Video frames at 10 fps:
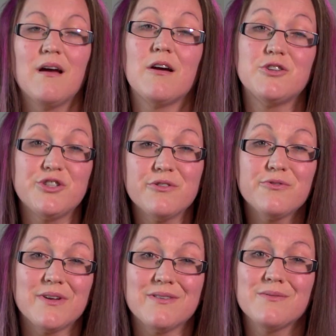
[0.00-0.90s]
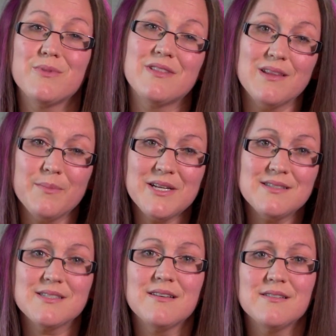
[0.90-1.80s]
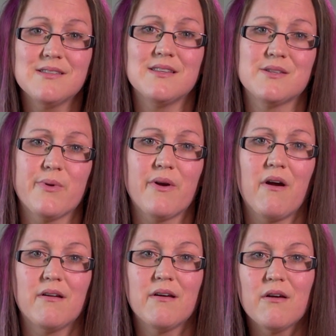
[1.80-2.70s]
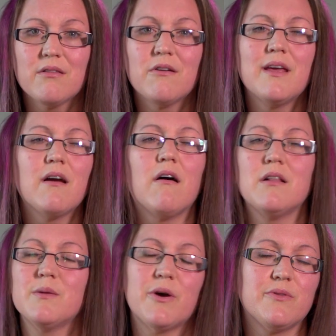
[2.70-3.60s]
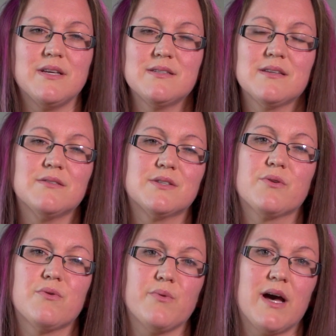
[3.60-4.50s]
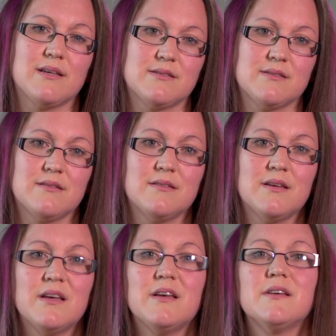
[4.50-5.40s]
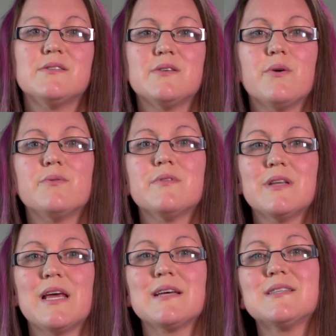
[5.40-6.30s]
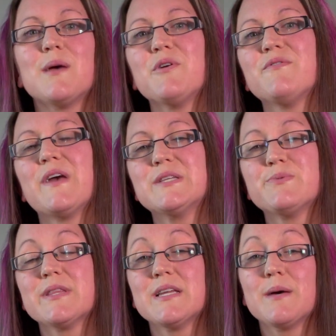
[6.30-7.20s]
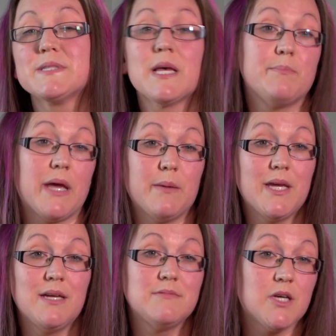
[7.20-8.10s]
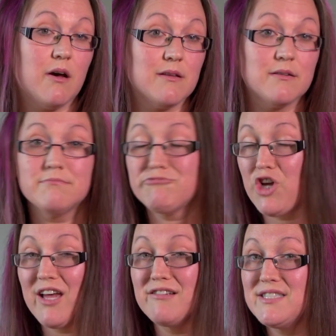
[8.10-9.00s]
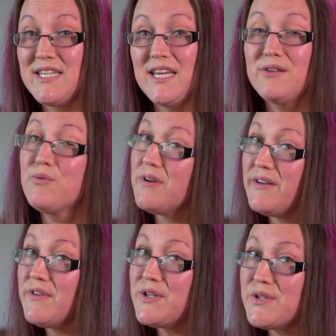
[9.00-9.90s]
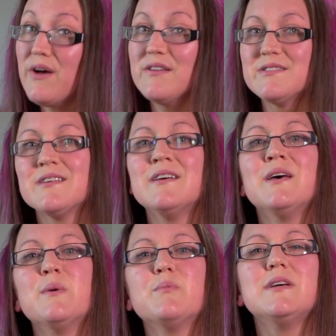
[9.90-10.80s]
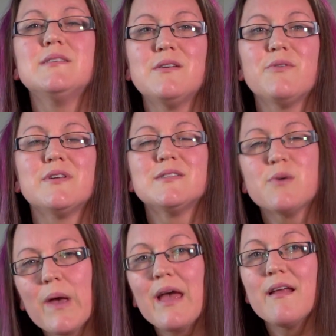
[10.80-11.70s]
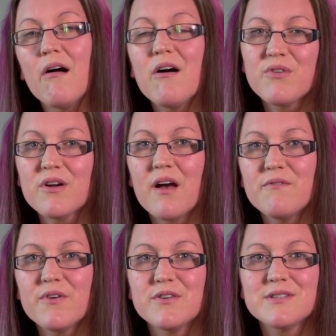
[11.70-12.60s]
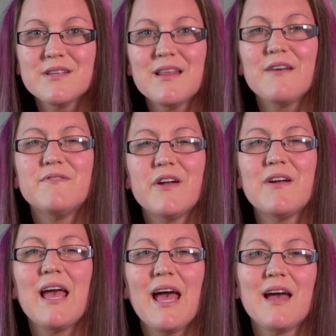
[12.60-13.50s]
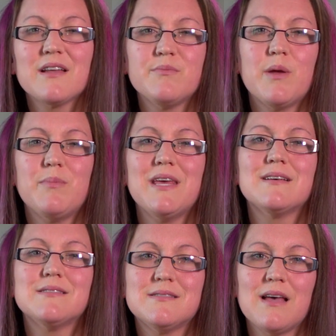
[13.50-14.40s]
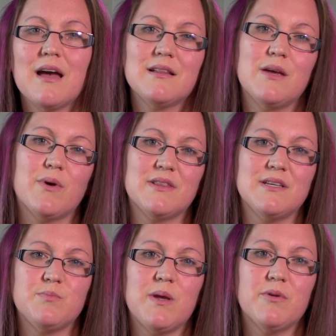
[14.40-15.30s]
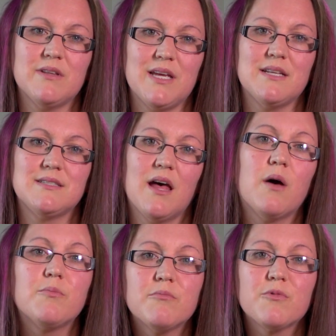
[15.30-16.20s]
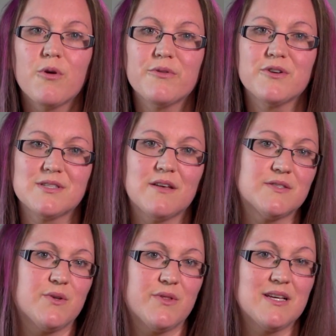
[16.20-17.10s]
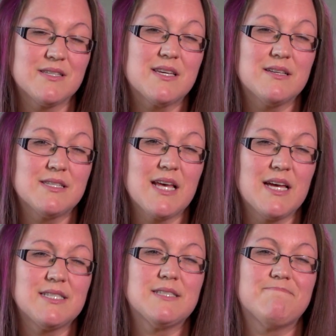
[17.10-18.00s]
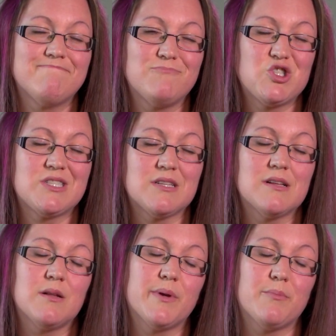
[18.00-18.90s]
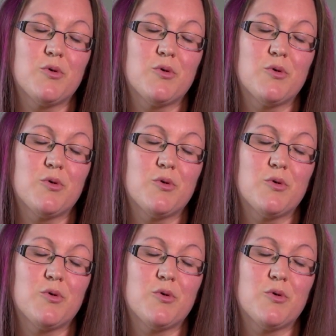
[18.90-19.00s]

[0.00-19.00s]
Our children, with limited skills in this regard, are learning all about these skills through us. So the next time you're faced with an upset baby, toddler, child, teen, or even adult, please know that it's okay to offer comfort. That very act may be exactly what these people need to help them grow their self-soothing skill set just a little bit